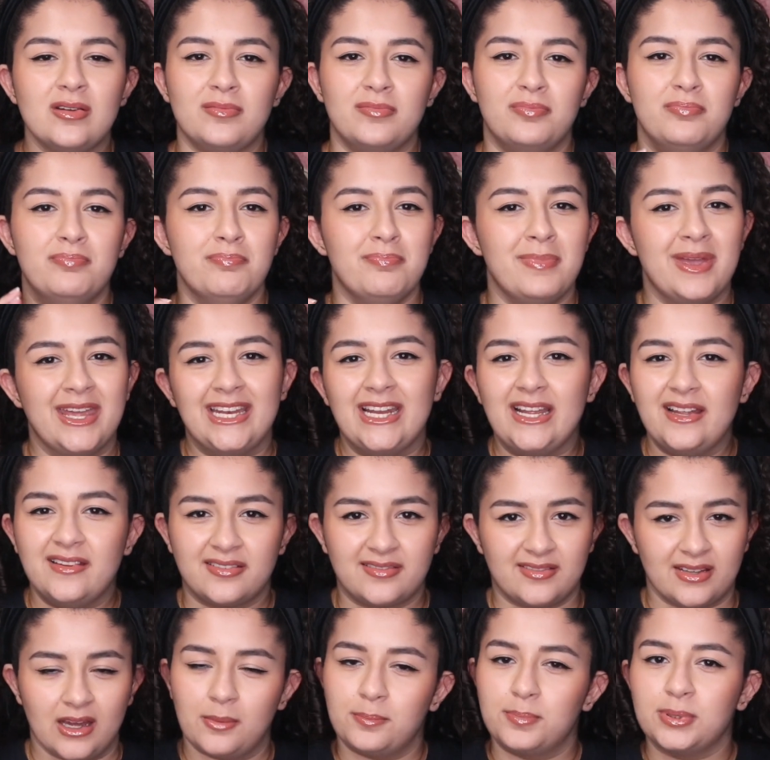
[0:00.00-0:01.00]
mini
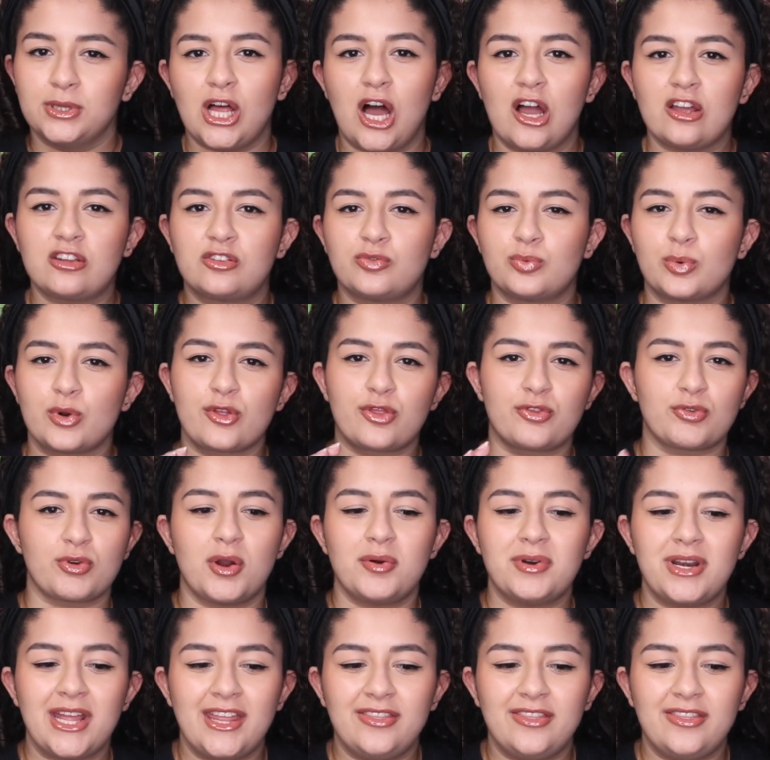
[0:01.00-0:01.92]
subplots were thrown